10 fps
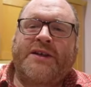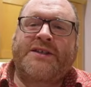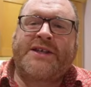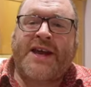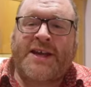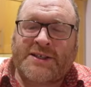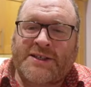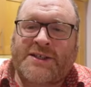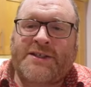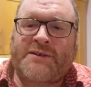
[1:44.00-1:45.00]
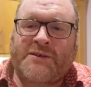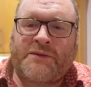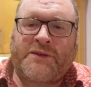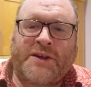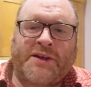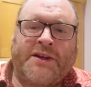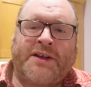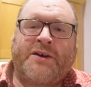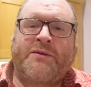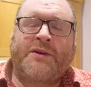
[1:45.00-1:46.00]
text of the,
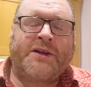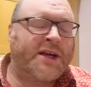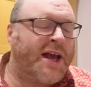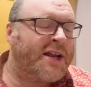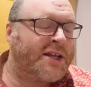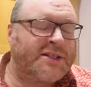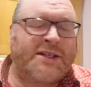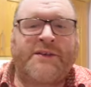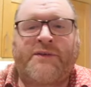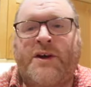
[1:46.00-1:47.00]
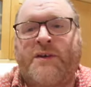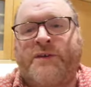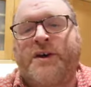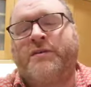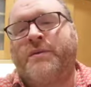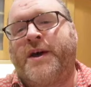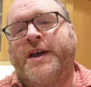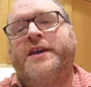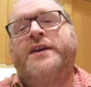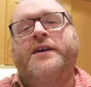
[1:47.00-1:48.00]
in the galaxy far, far
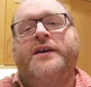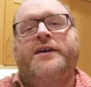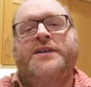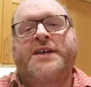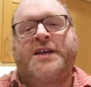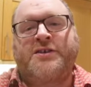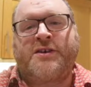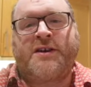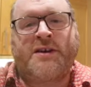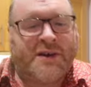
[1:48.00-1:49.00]
away, etc.,